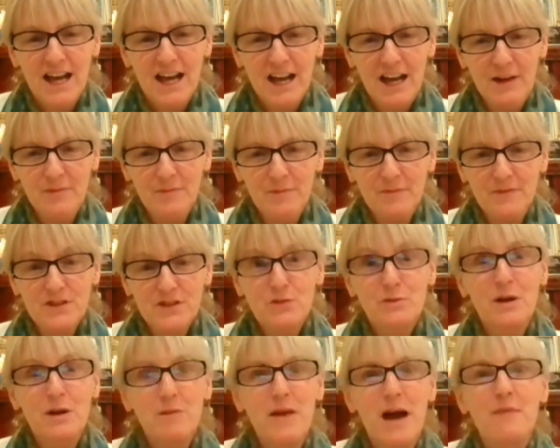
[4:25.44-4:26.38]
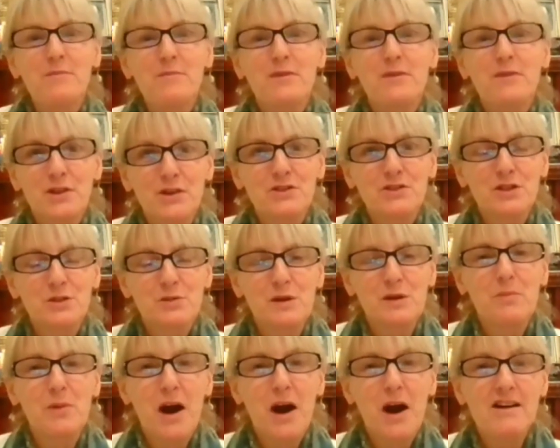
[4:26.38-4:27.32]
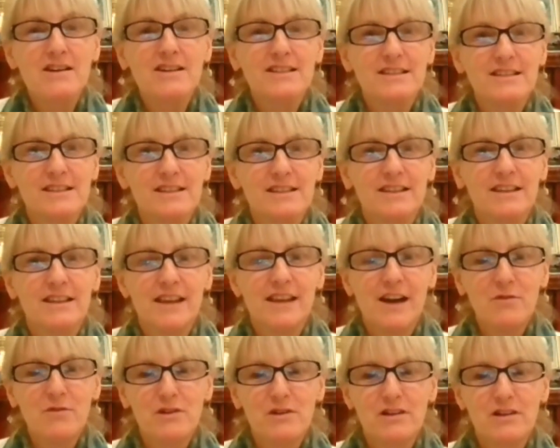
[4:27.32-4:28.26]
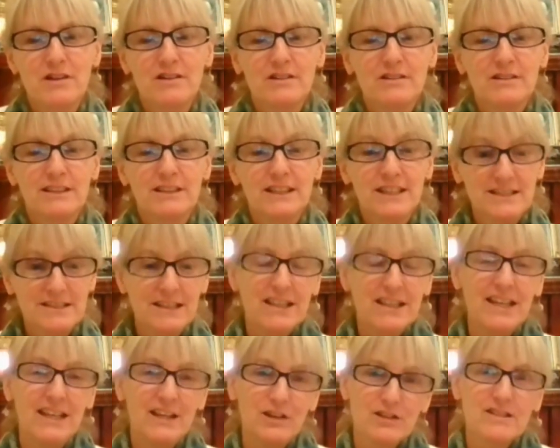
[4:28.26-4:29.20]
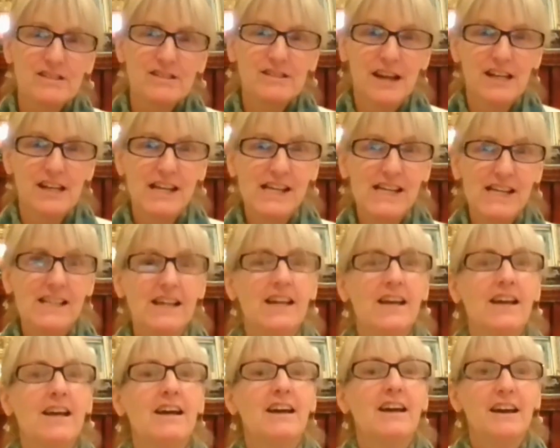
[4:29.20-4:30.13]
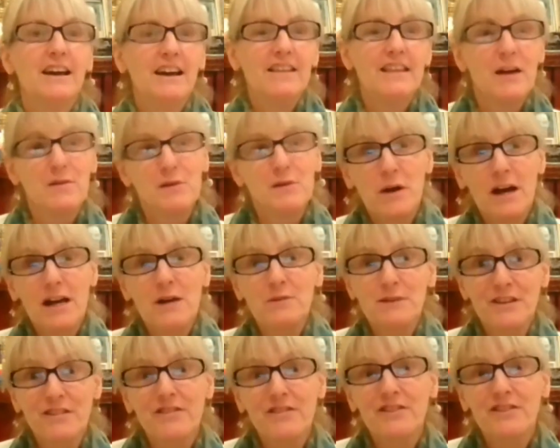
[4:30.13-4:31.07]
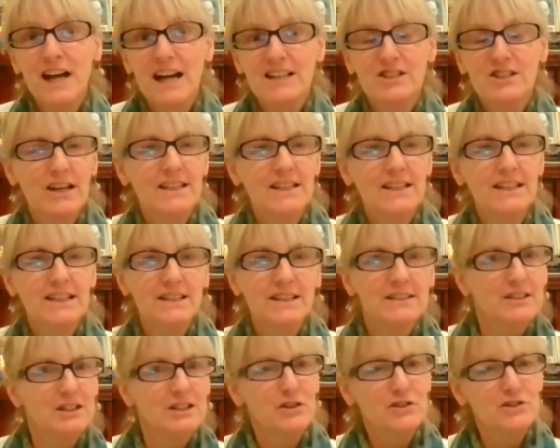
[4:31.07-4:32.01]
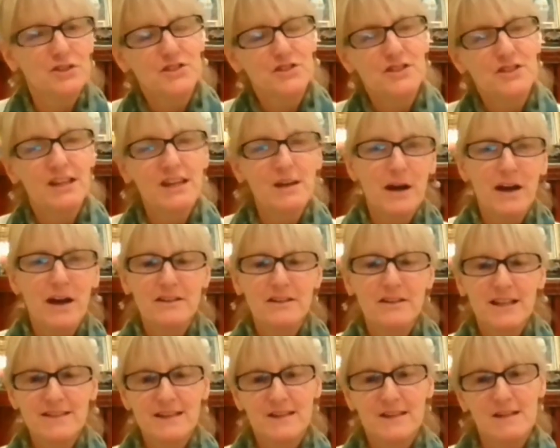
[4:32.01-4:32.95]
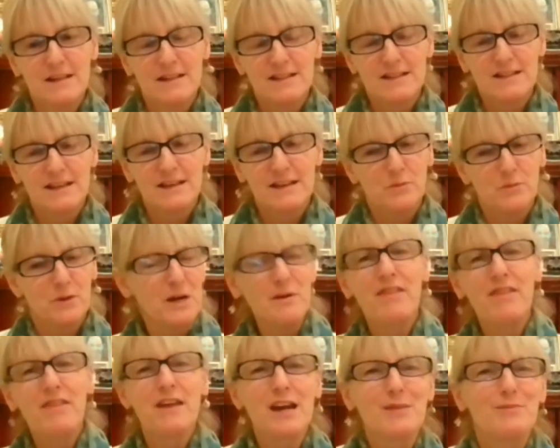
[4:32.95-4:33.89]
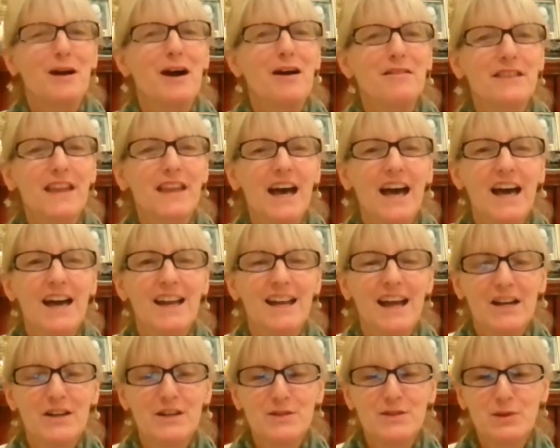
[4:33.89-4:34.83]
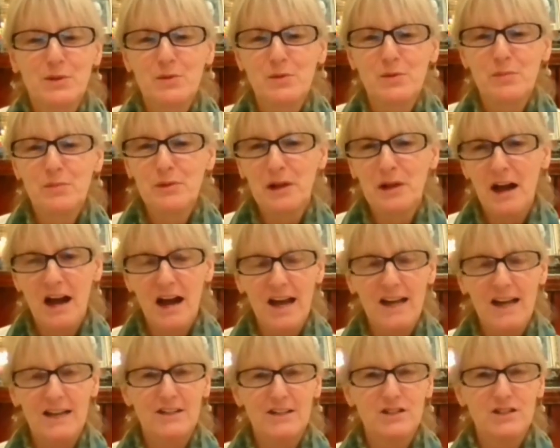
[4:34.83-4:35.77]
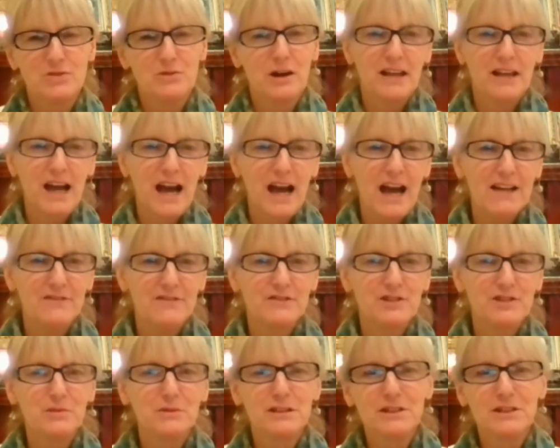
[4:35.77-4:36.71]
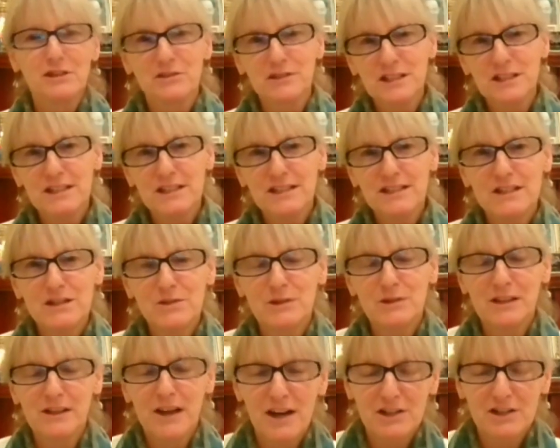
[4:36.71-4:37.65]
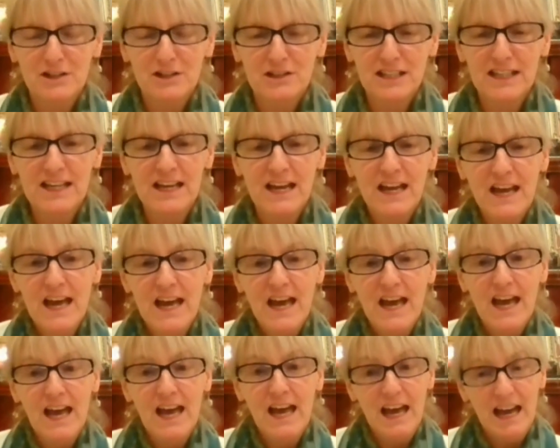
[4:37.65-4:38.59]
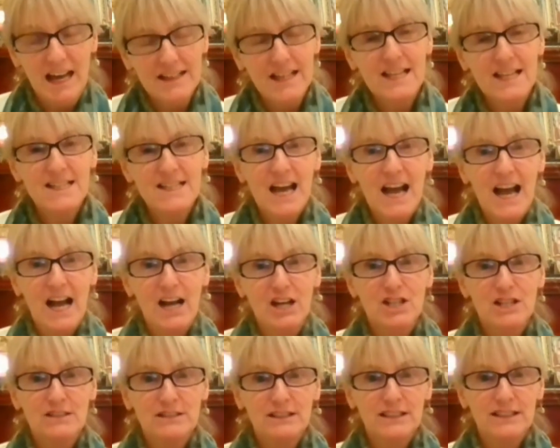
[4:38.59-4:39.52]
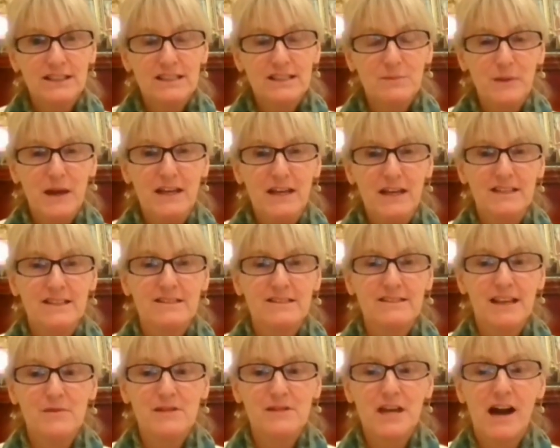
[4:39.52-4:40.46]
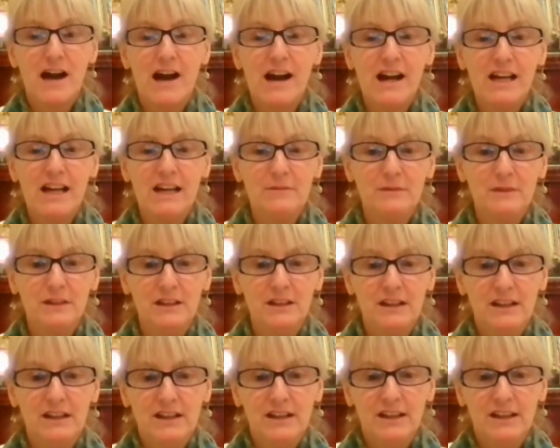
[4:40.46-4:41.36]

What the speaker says: to remember those three parts that we're listening or studying. Then we want to reflect on it, you know, just think about, what do we think about that? How does it apply to our life? Do we agree? Do we not agree? And then to actually spend some time,